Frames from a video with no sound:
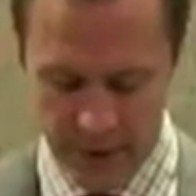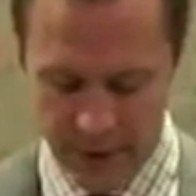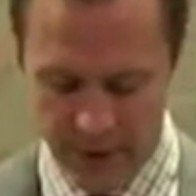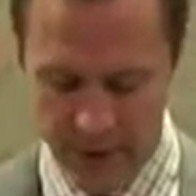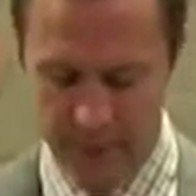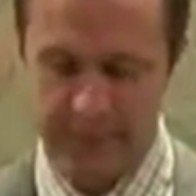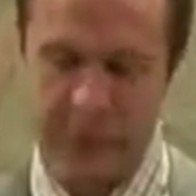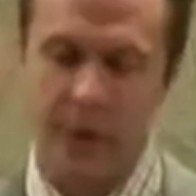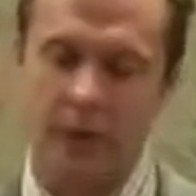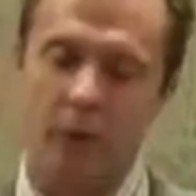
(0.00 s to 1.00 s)

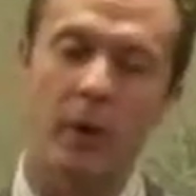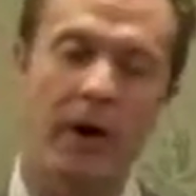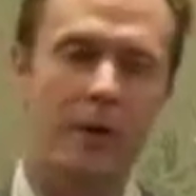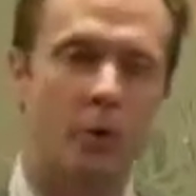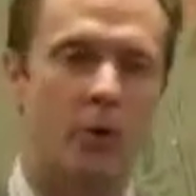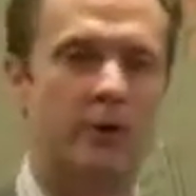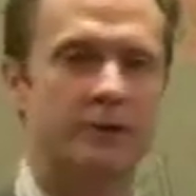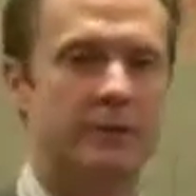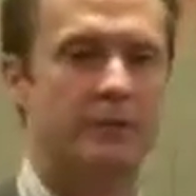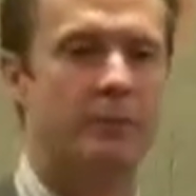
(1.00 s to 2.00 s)
The way it works
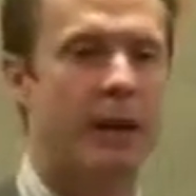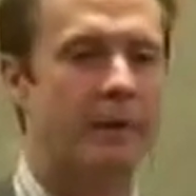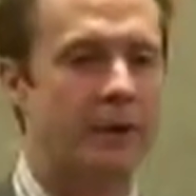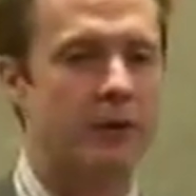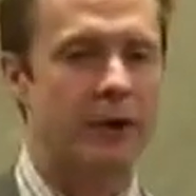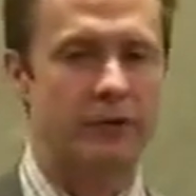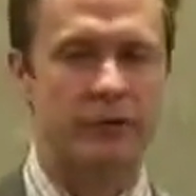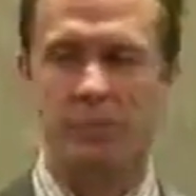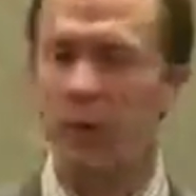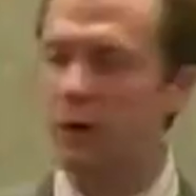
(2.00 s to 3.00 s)
is it probably creates a
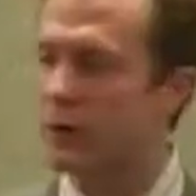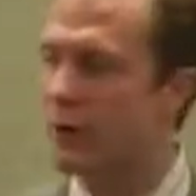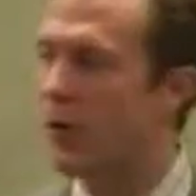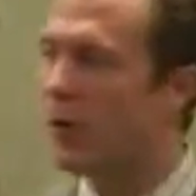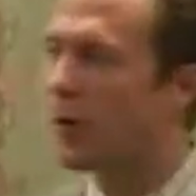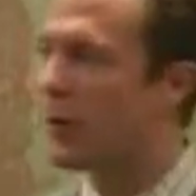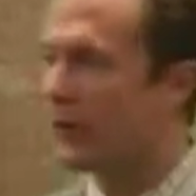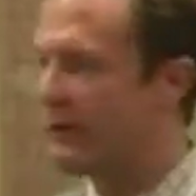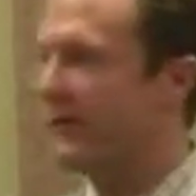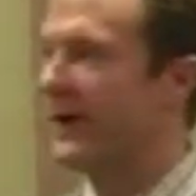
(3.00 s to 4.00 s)
small little hole in
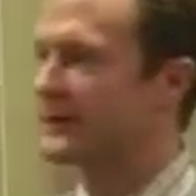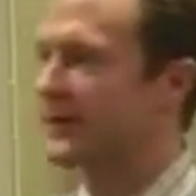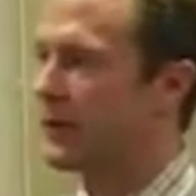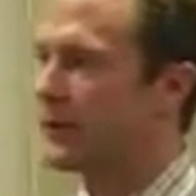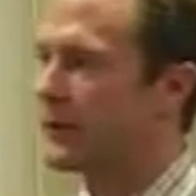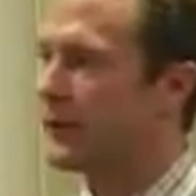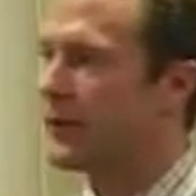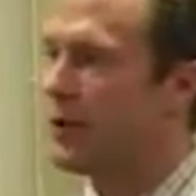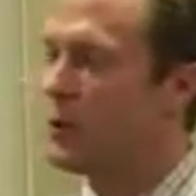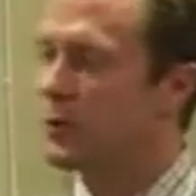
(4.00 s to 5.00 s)
the fat cells,
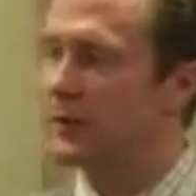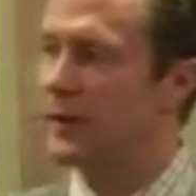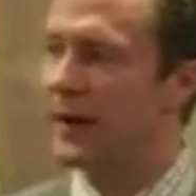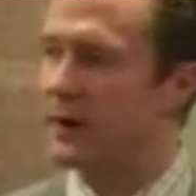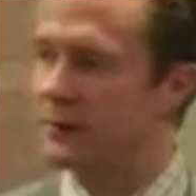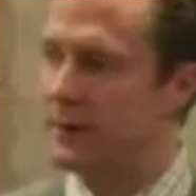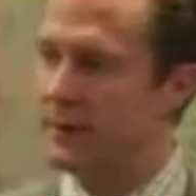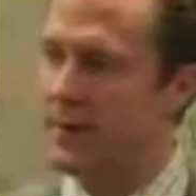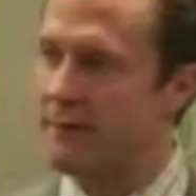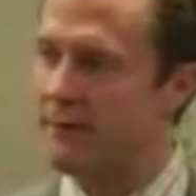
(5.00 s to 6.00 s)
which allows some of
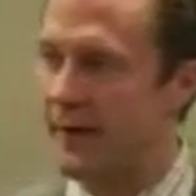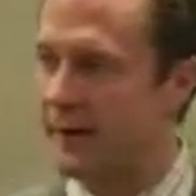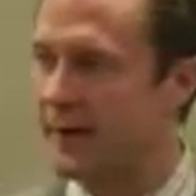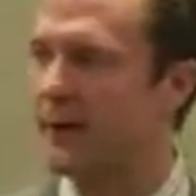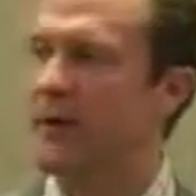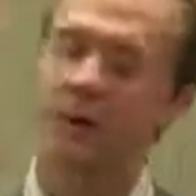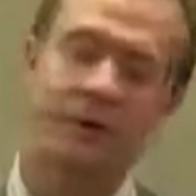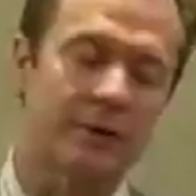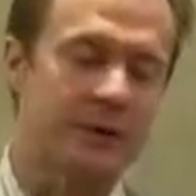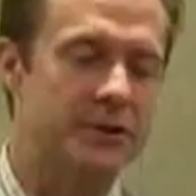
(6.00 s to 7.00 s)
that fat
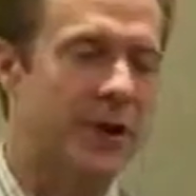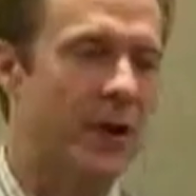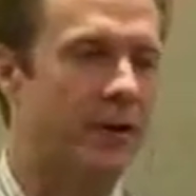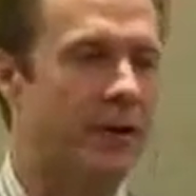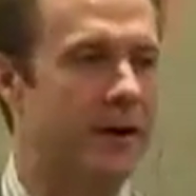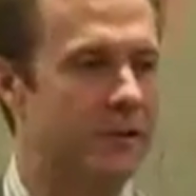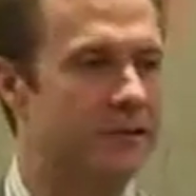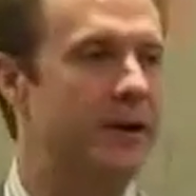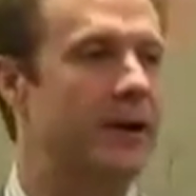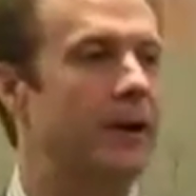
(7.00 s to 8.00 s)
to leach out, and it's
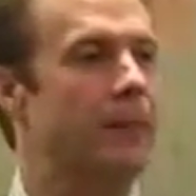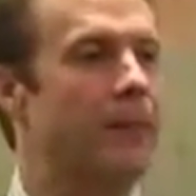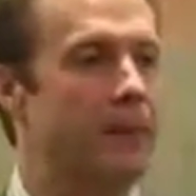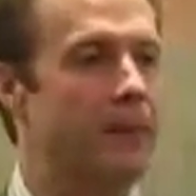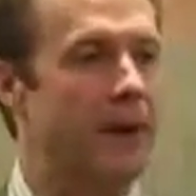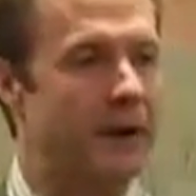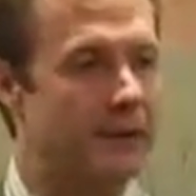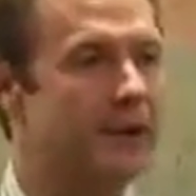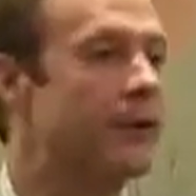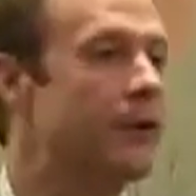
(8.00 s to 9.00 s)
taken up by your body's
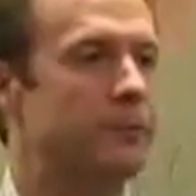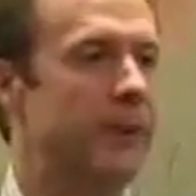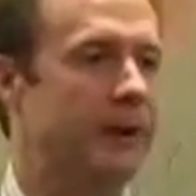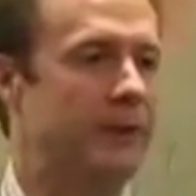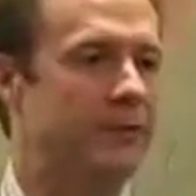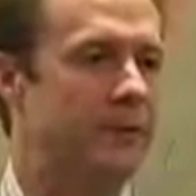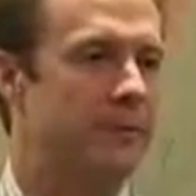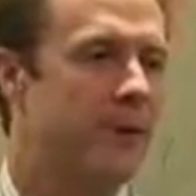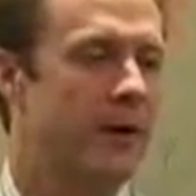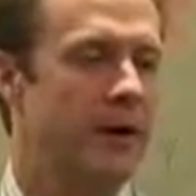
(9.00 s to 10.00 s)
clearance mechanism
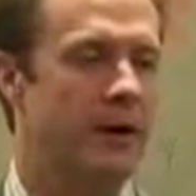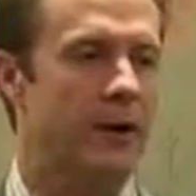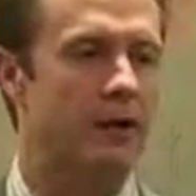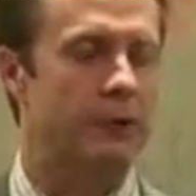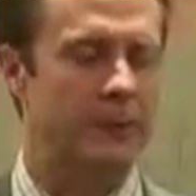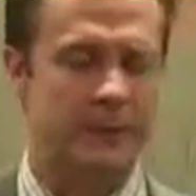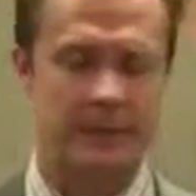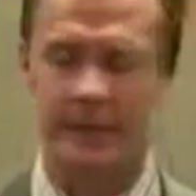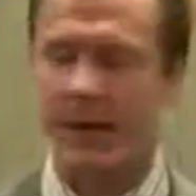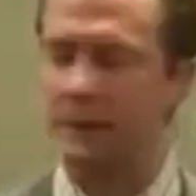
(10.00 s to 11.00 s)
and ultimately
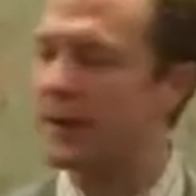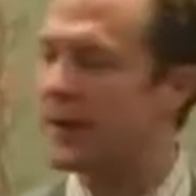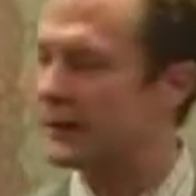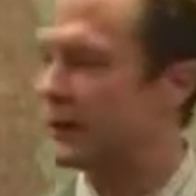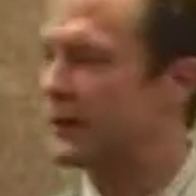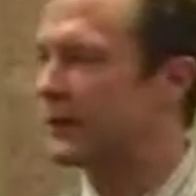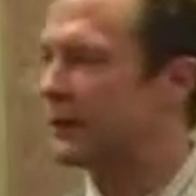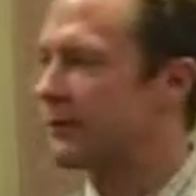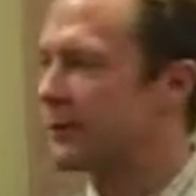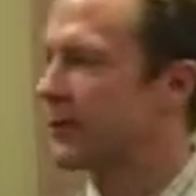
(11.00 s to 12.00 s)
metabolized in the
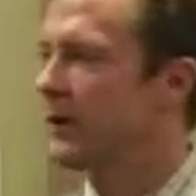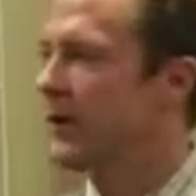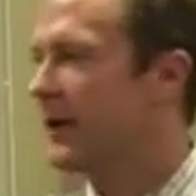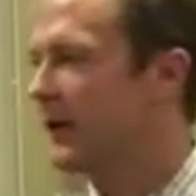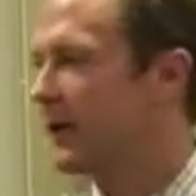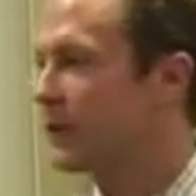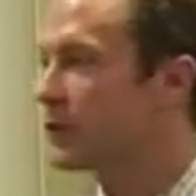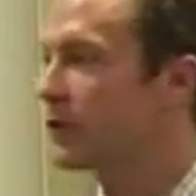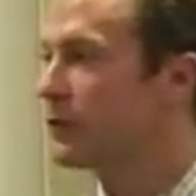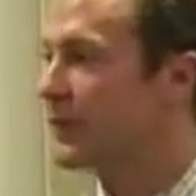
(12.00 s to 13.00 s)
liver and either
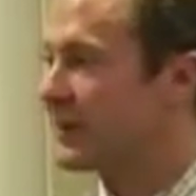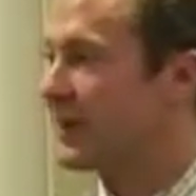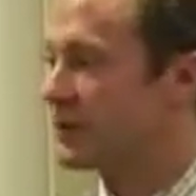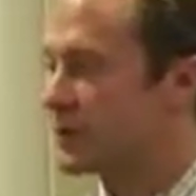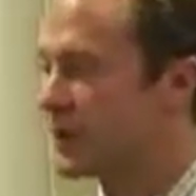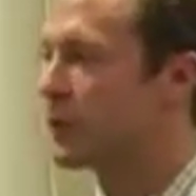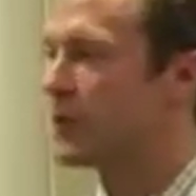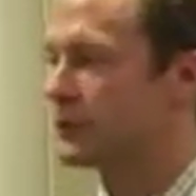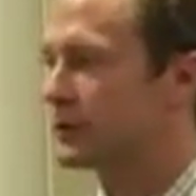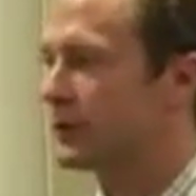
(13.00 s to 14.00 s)
used as energy or
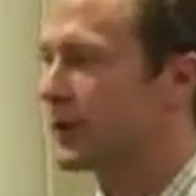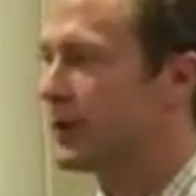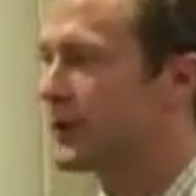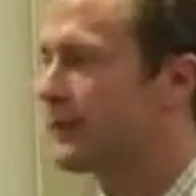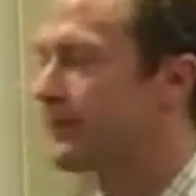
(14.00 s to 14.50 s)
excreted.